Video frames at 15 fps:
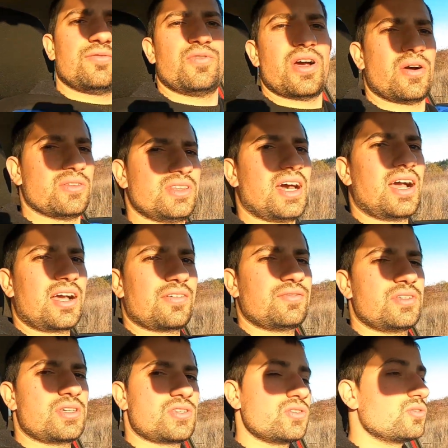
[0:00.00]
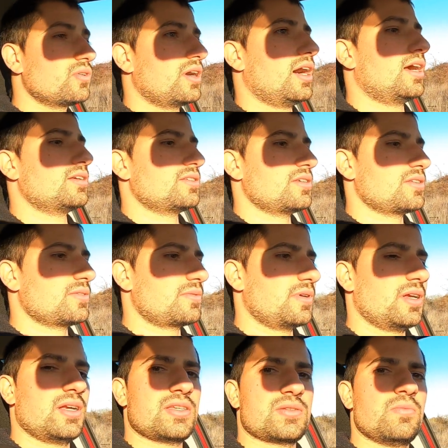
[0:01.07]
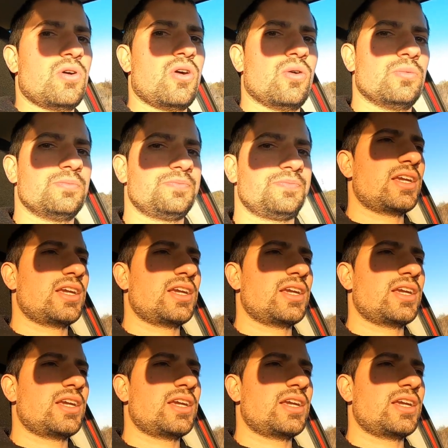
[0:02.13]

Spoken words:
the fuel tank of these new cars is really small.